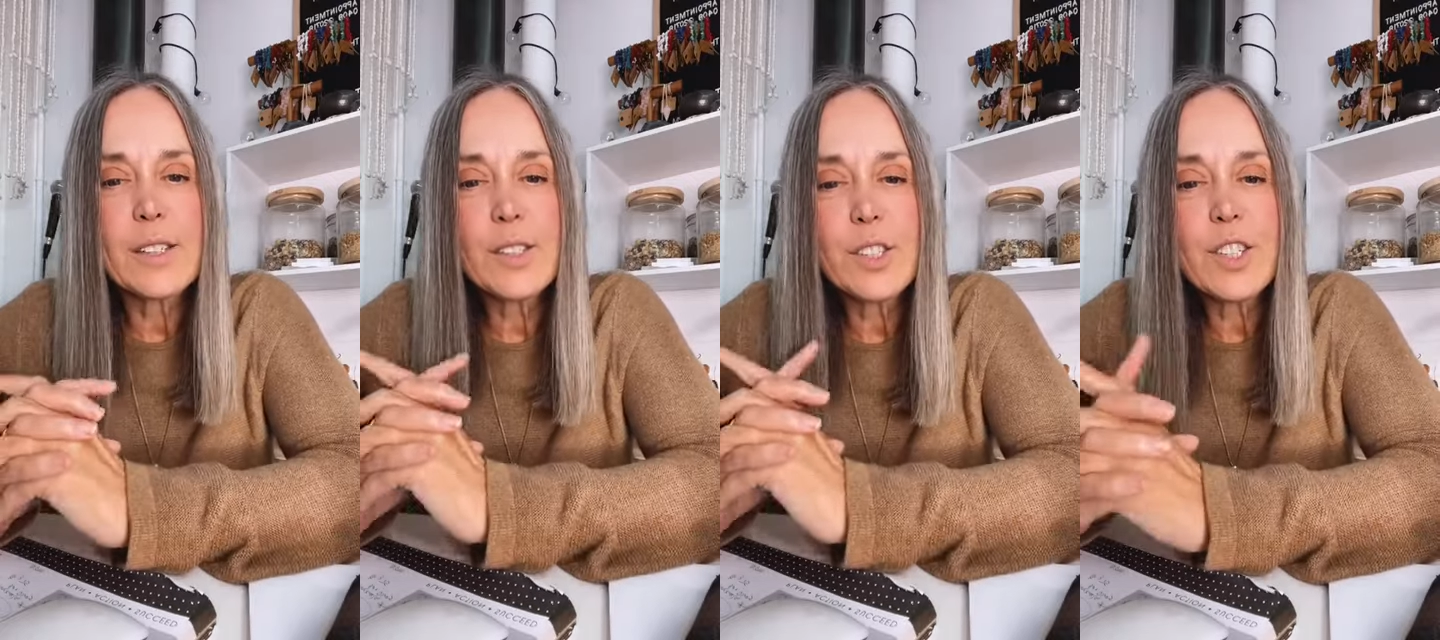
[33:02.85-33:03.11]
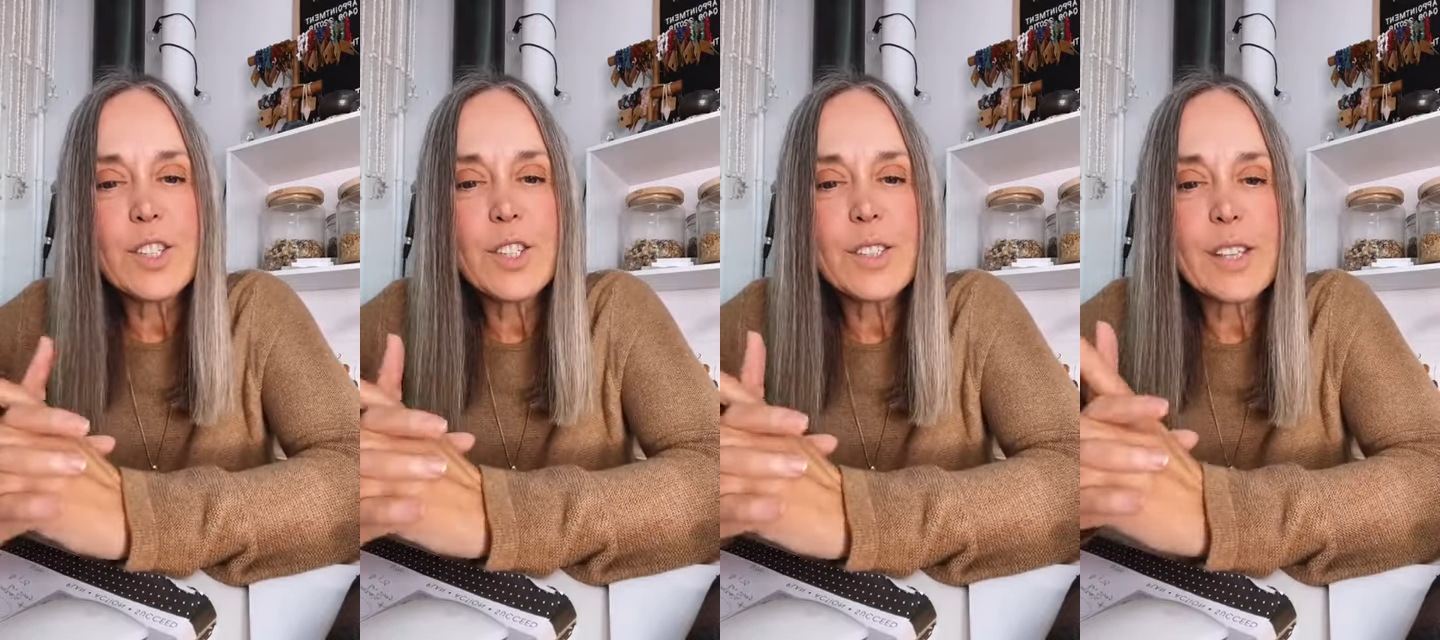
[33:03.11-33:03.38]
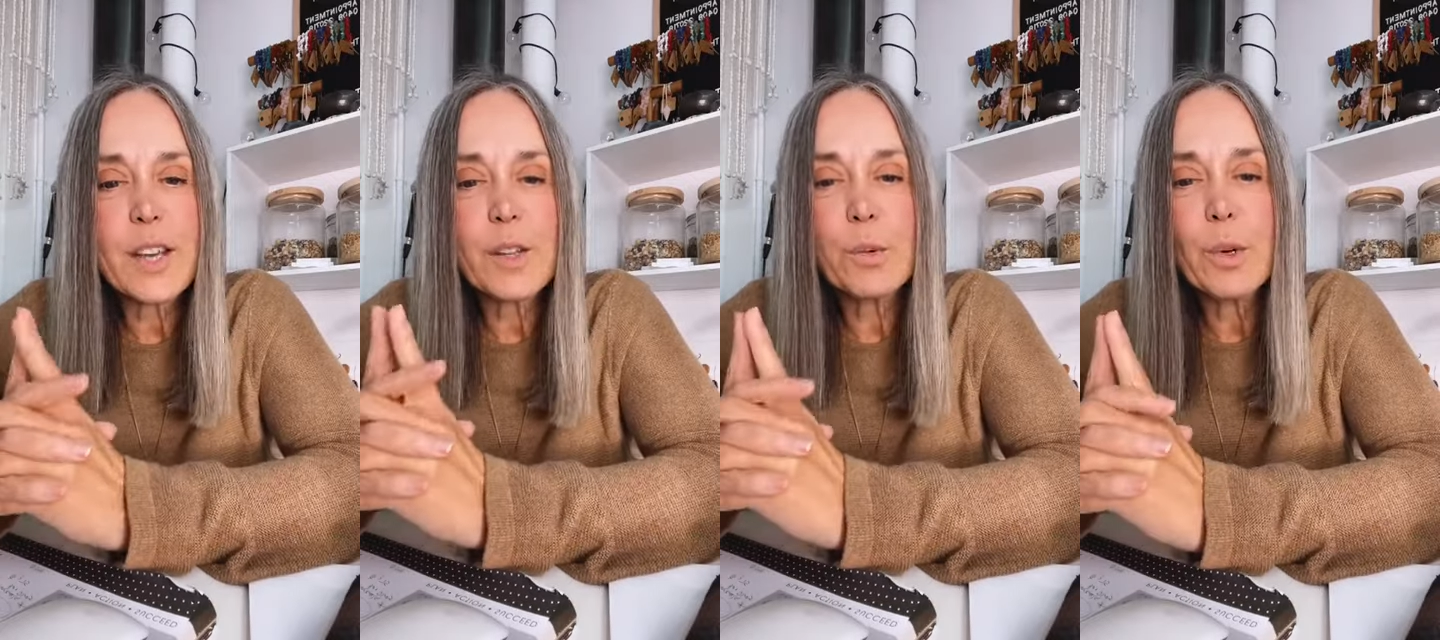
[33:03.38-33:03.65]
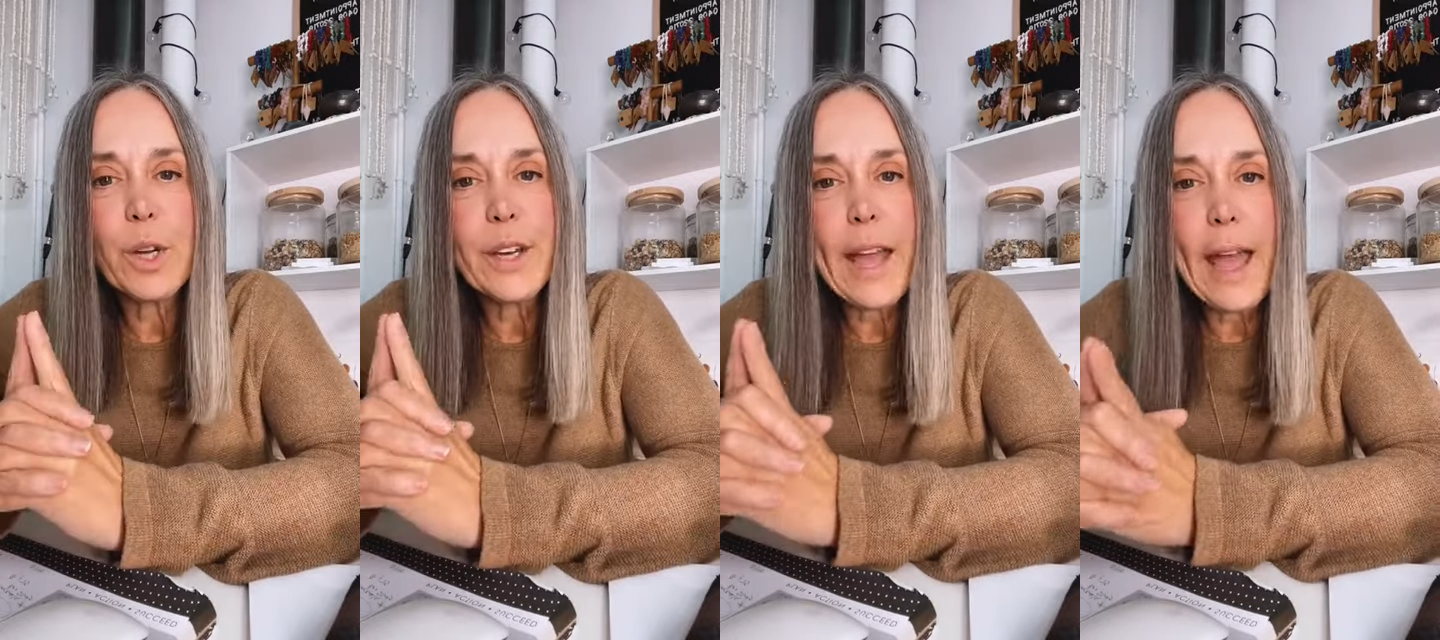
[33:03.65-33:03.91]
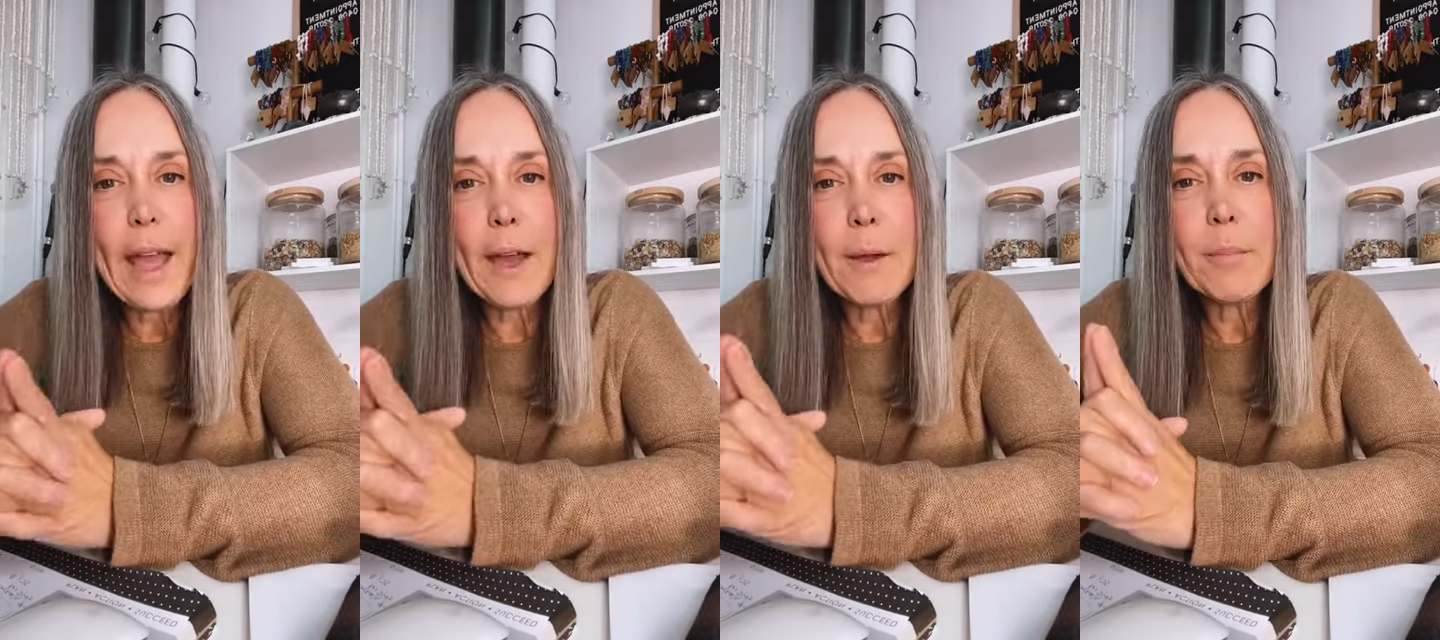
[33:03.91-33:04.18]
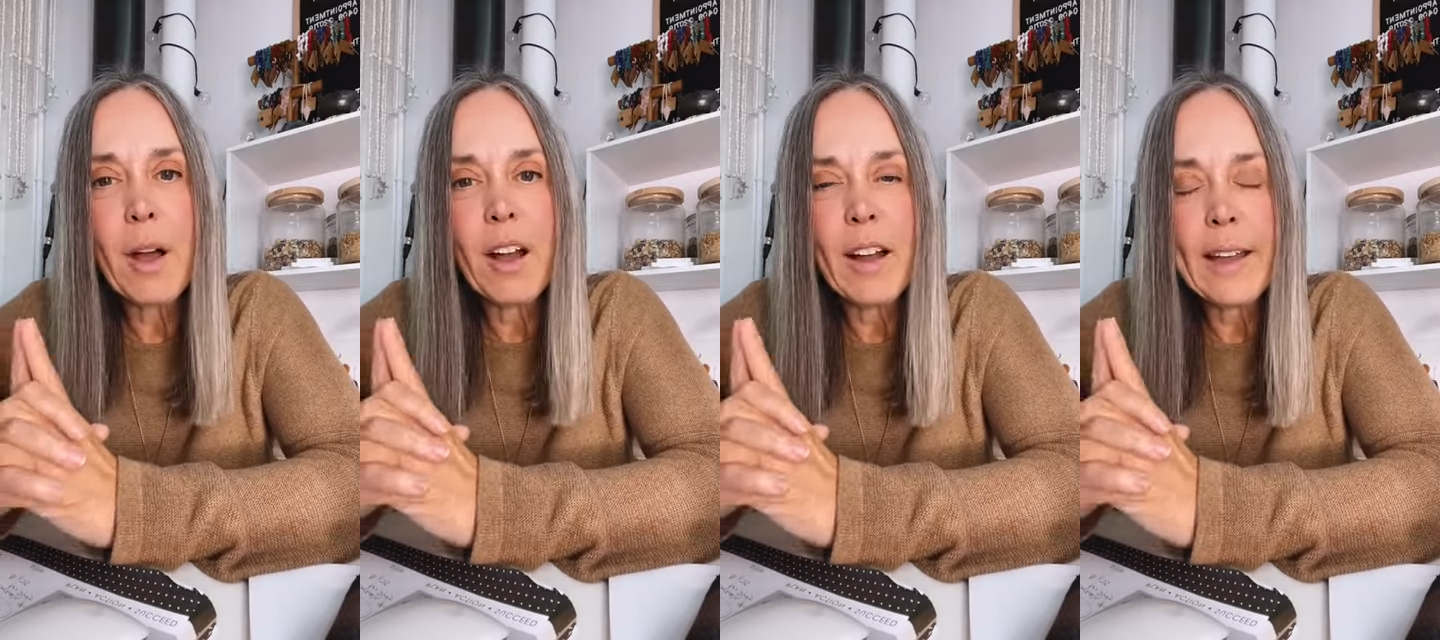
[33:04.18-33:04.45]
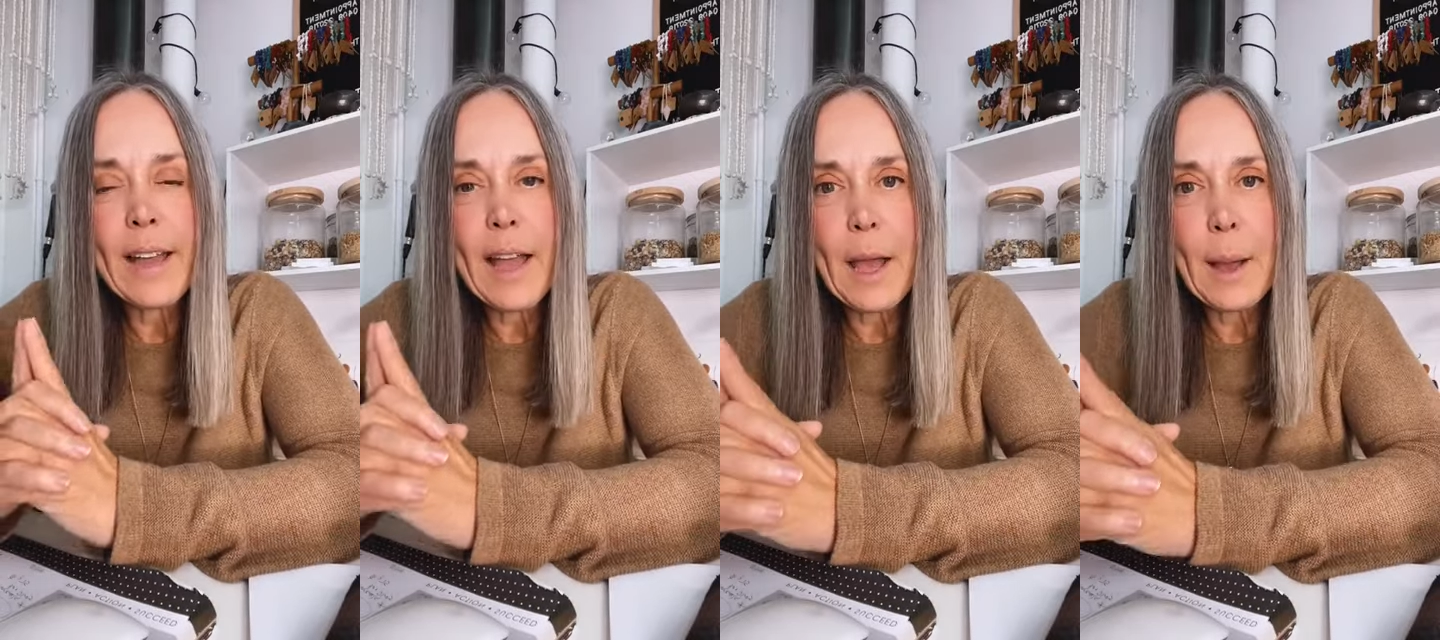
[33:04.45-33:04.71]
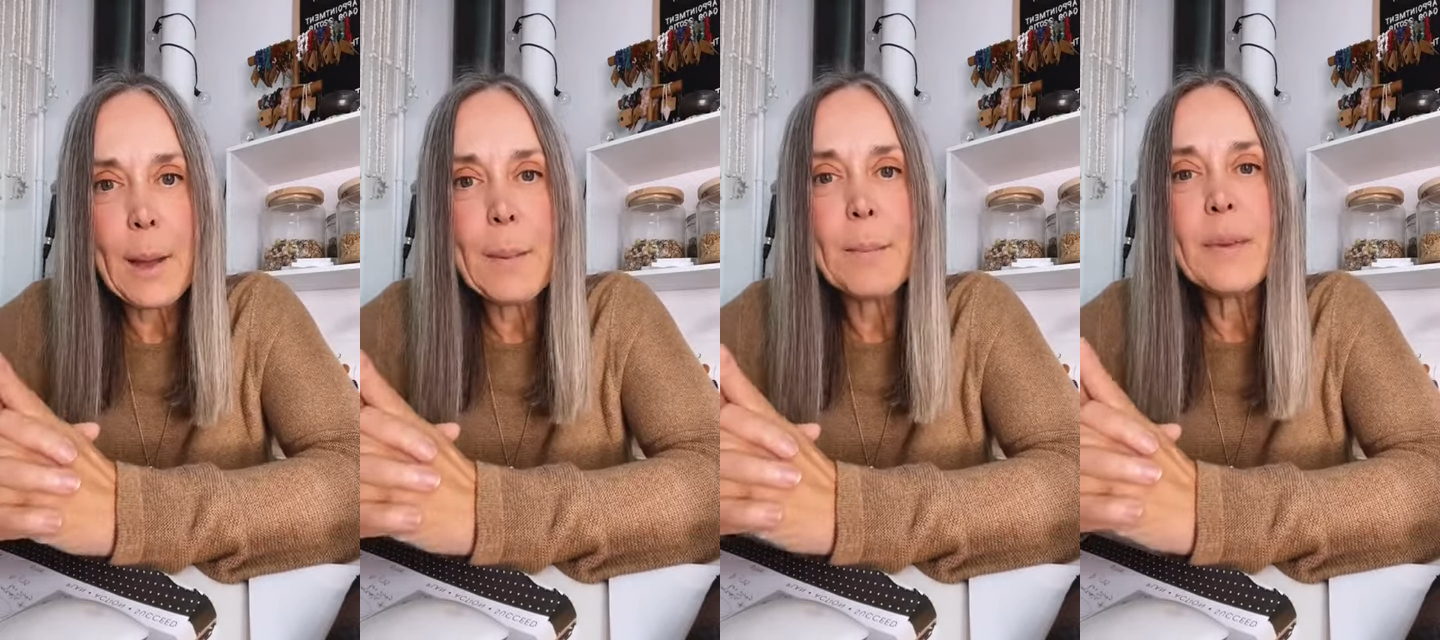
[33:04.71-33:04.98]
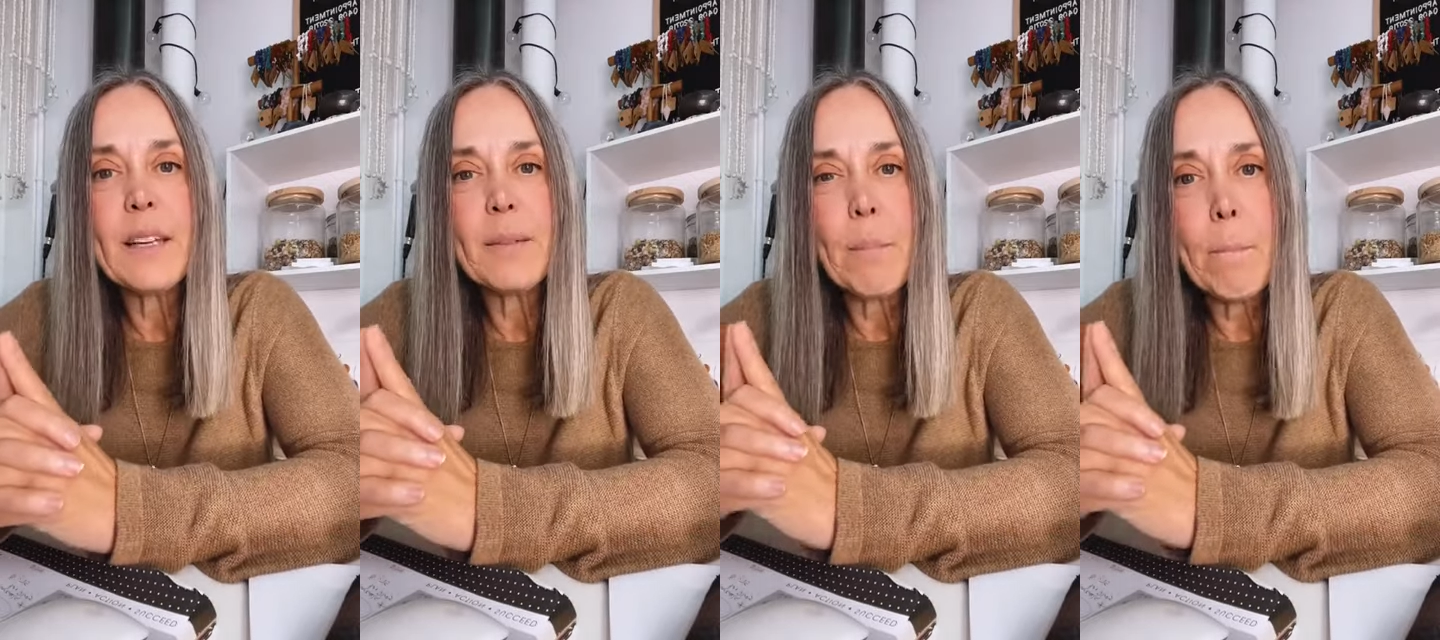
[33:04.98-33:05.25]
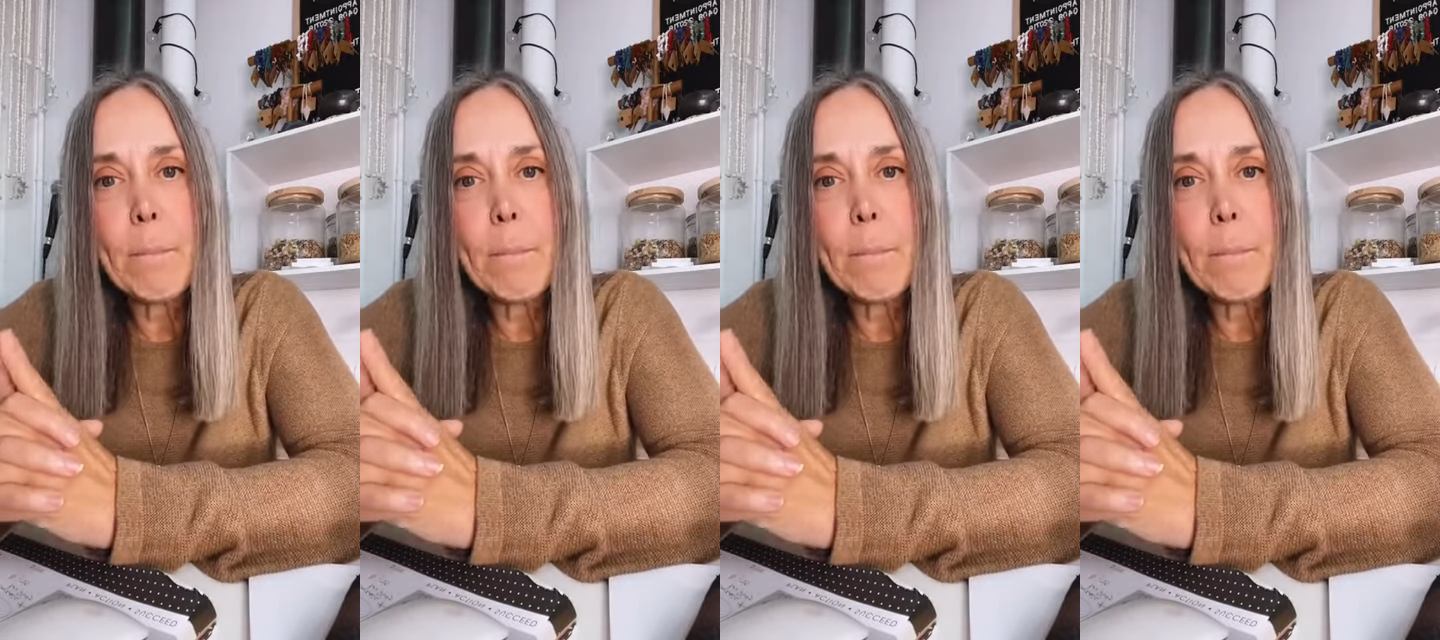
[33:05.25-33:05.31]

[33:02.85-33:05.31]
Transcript: As soon as you say the word am, I am,